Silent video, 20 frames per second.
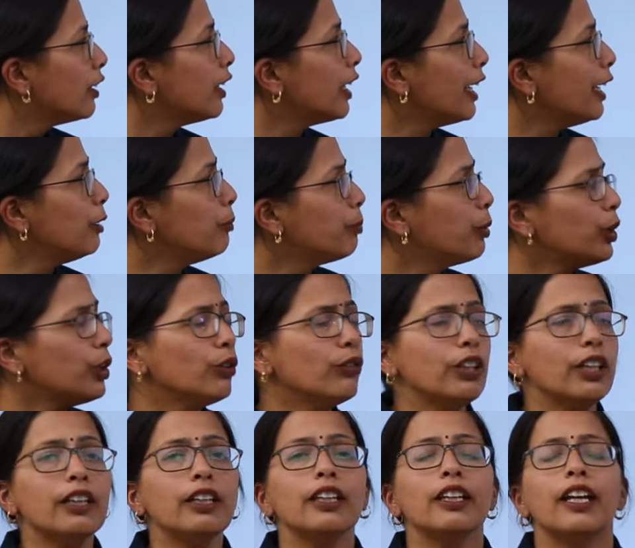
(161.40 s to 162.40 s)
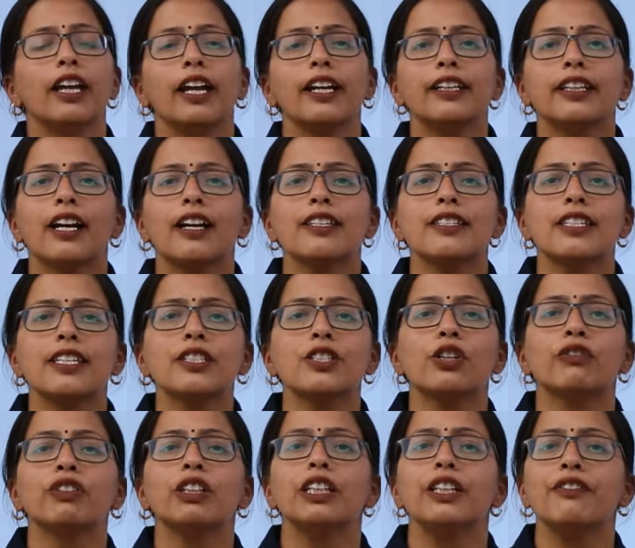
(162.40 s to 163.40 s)
The input unit, it
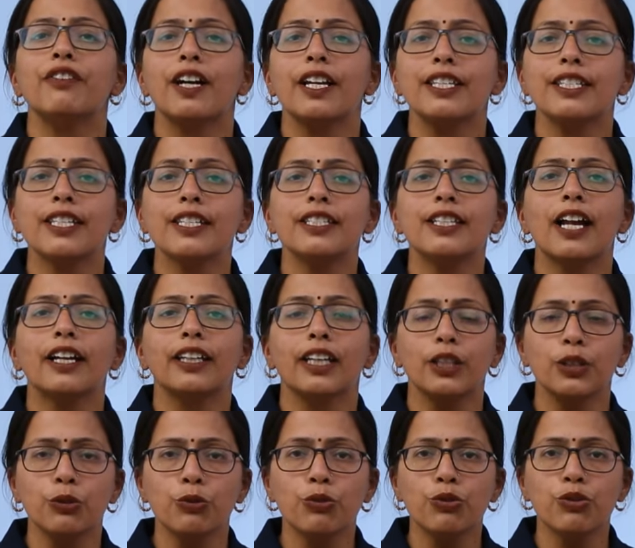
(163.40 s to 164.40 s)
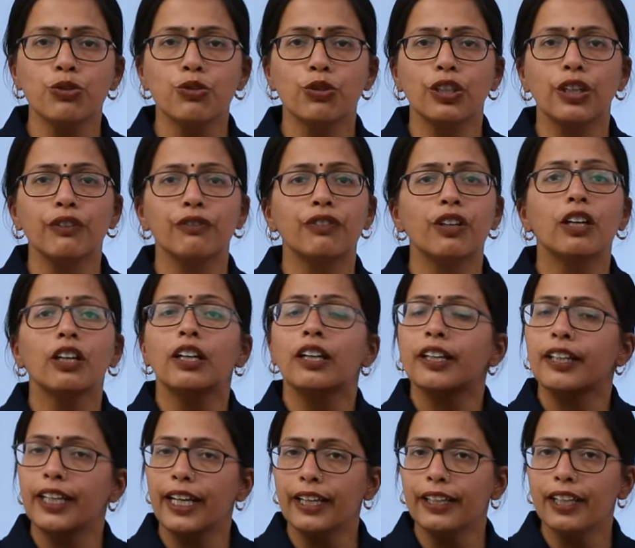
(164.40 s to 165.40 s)
consists of the devices that are used to give
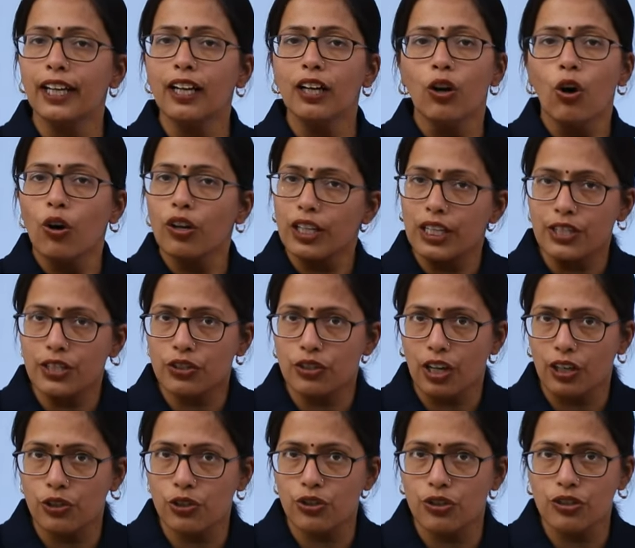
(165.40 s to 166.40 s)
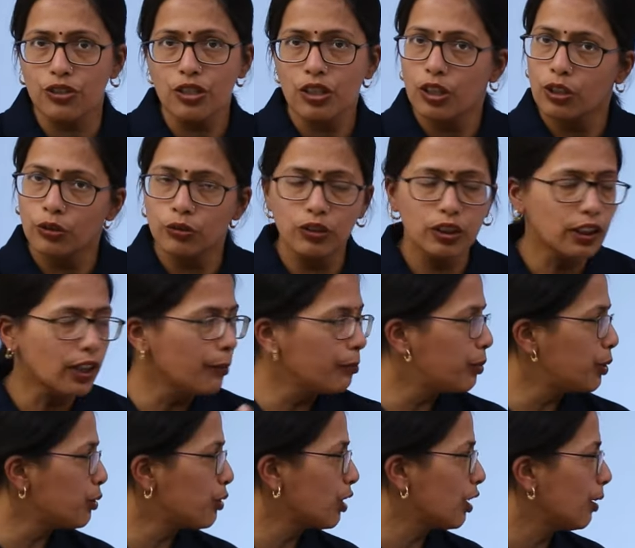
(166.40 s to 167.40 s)
data or instructions to the
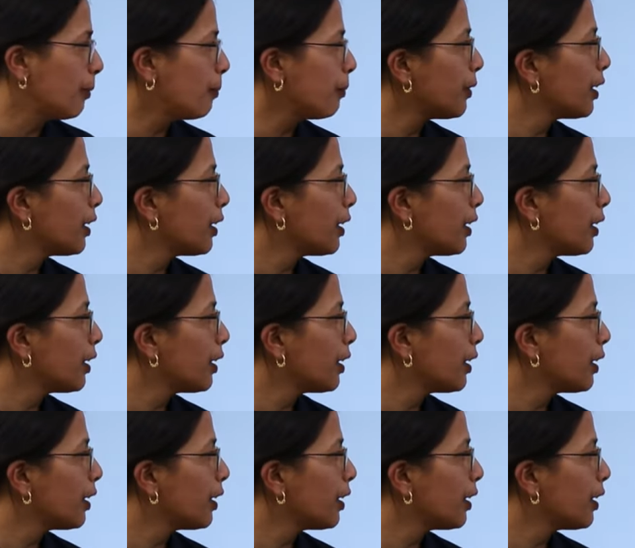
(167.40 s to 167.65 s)
computer.